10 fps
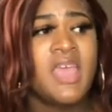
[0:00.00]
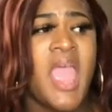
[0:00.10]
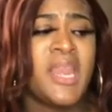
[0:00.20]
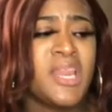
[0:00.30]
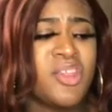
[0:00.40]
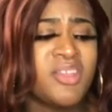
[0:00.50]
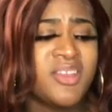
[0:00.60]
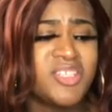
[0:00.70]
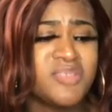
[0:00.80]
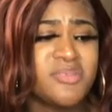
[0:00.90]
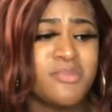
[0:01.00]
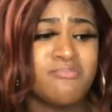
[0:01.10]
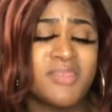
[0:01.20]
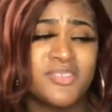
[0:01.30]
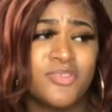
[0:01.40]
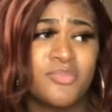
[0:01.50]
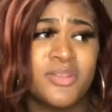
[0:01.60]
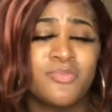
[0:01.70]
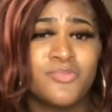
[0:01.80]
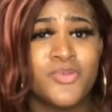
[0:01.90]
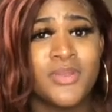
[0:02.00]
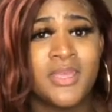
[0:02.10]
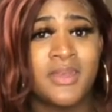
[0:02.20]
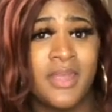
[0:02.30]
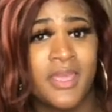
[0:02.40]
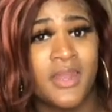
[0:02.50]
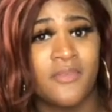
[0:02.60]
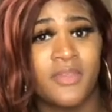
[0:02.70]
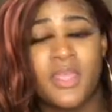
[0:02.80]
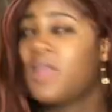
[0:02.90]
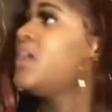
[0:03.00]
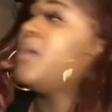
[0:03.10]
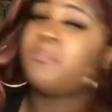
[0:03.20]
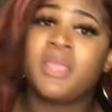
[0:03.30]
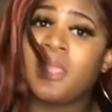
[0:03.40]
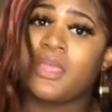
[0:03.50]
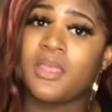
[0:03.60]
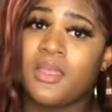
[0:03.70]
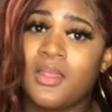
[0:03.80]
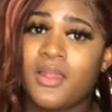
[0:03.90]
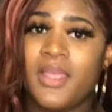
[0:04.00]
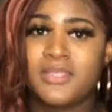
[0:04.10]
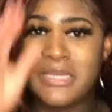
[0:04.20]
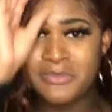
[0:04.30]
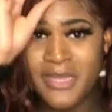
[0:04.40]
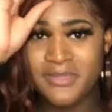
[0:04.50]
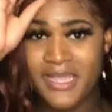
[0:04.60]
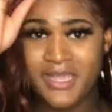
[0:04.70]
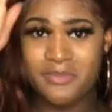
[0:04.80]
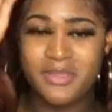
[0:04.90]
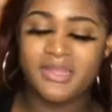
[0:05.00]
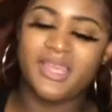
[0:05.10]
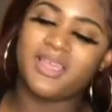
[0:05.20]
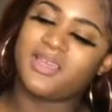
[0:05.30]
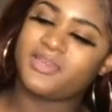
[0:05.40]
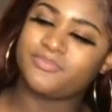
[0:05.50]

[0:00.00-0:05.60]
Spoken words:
And then you're gonna just be miserable and moody and negative. Like me. Like sometimes I could be like